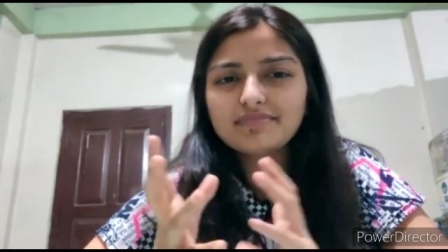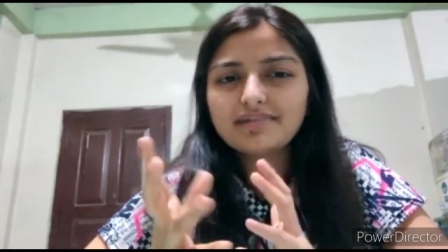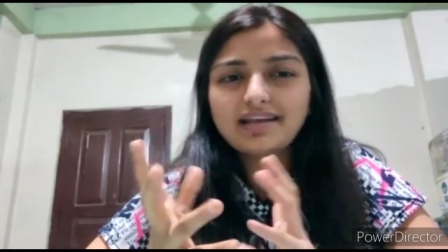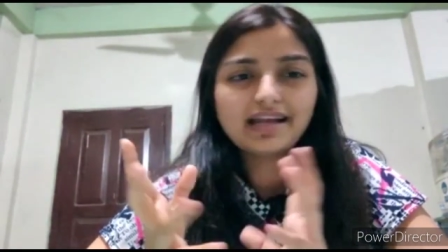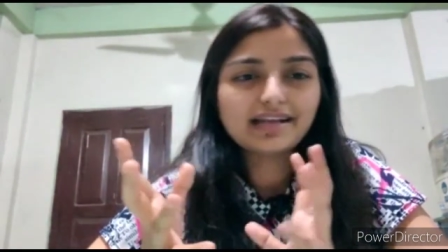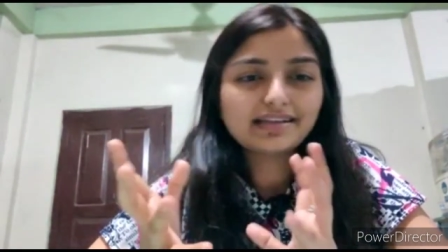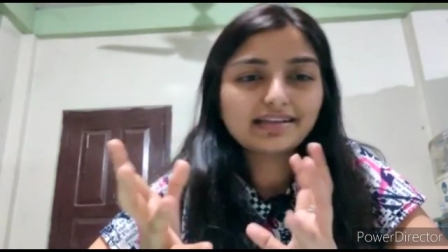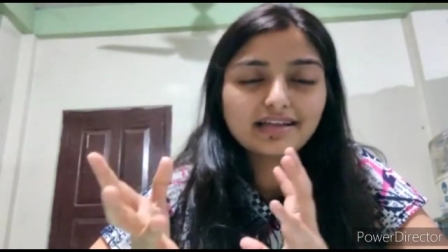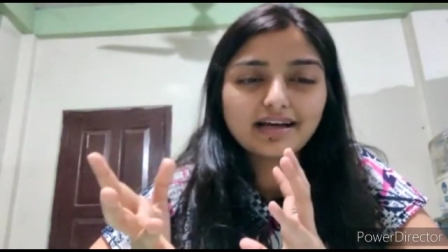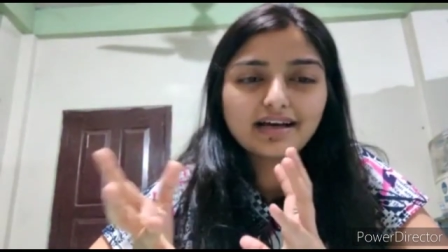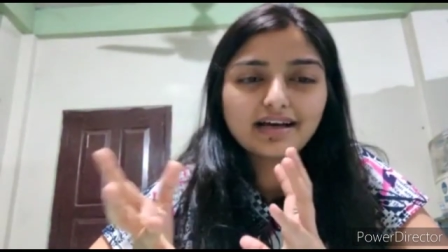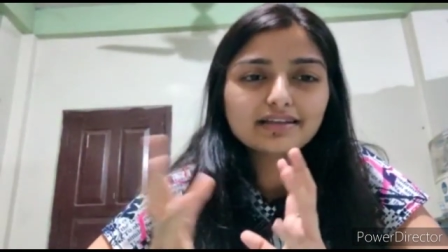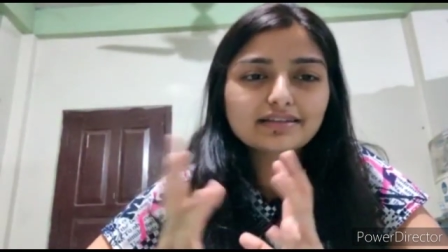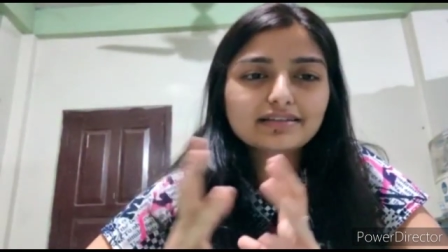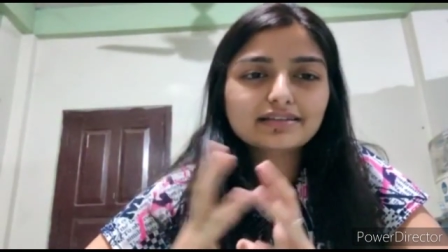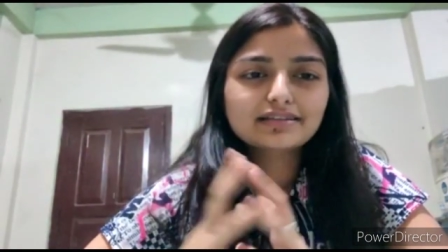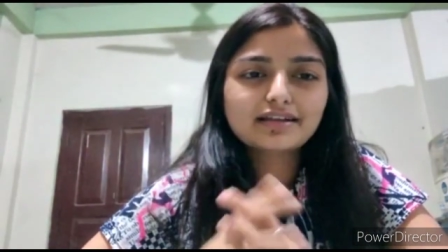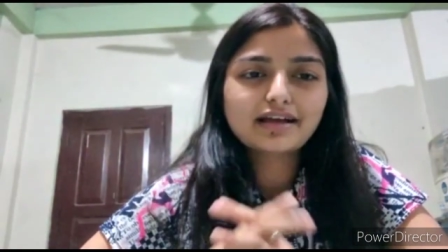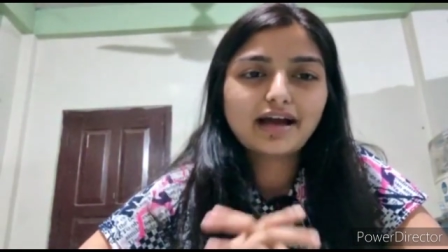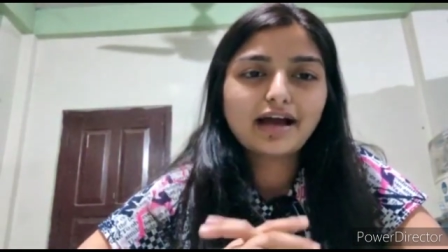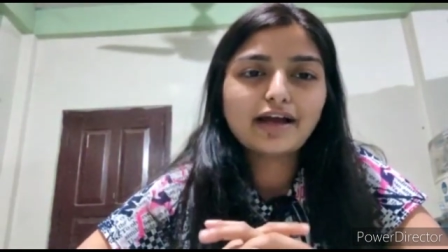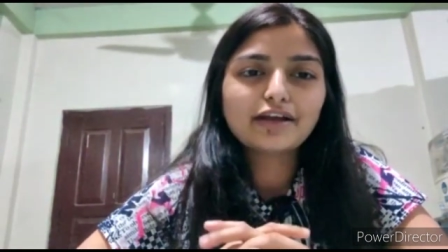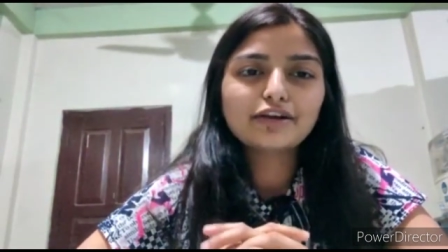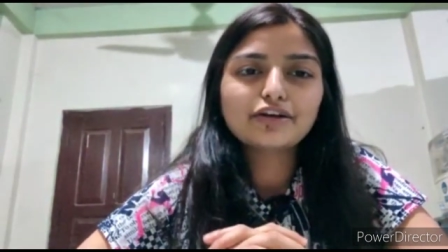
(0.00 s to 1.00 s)
like
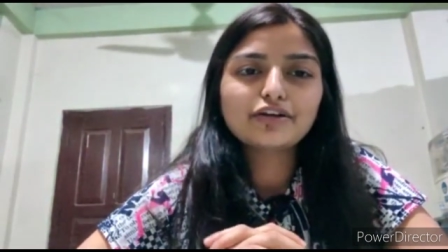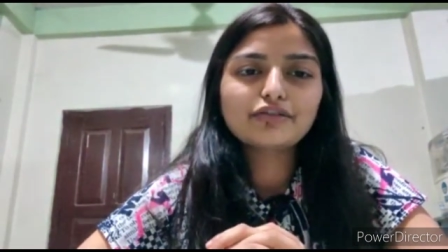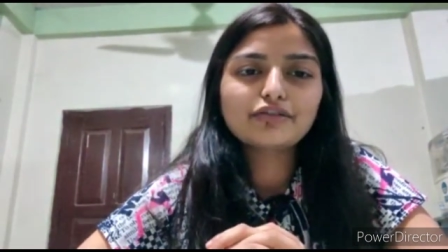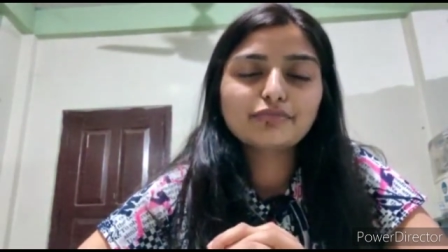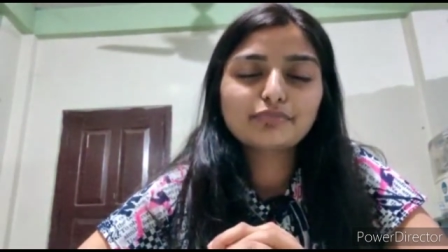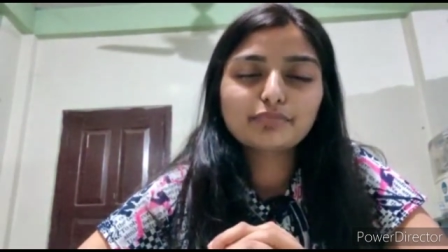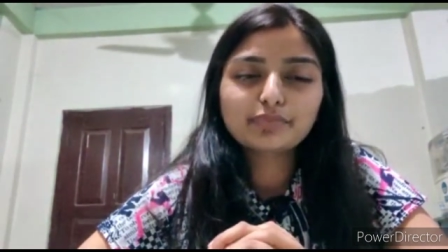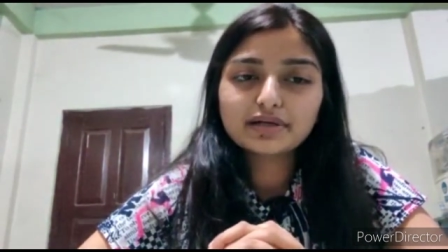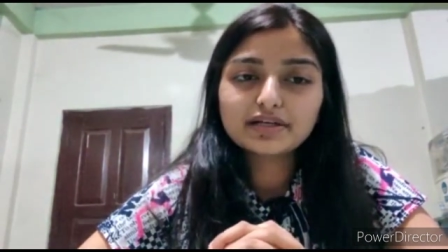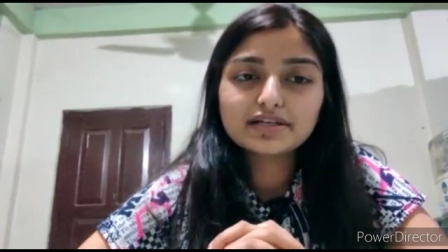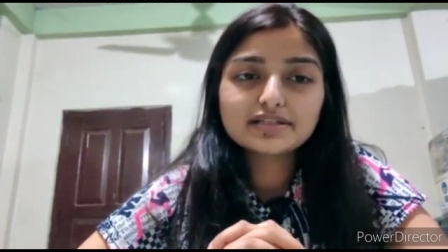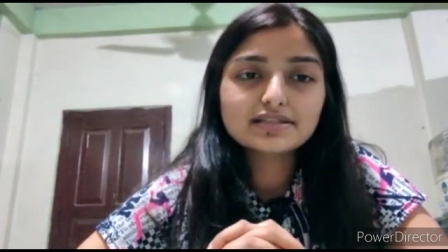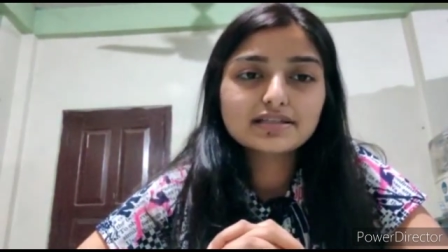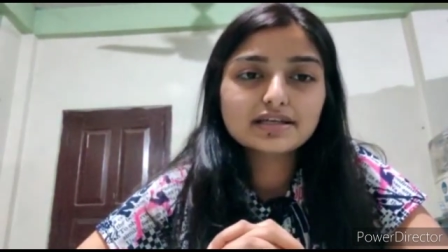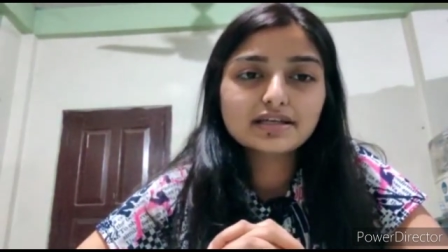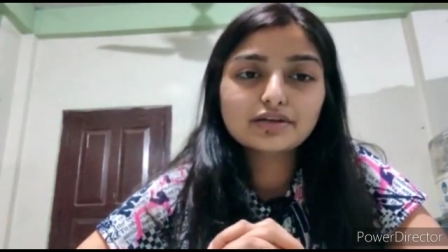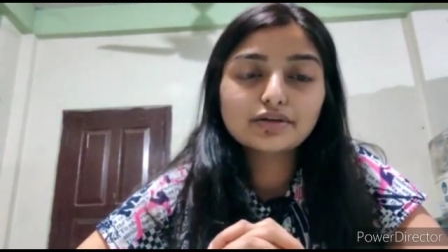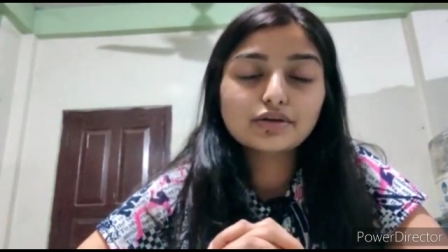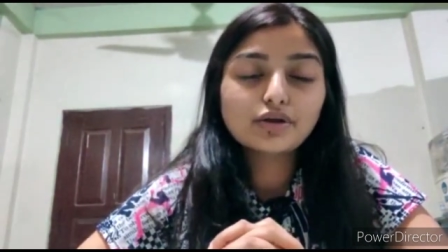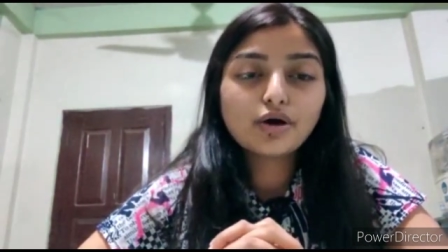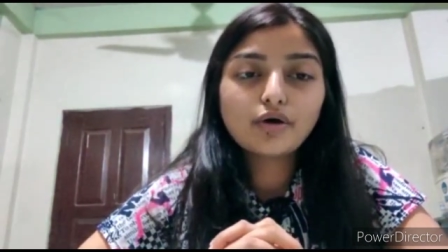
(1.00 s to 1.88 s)
that kind of person.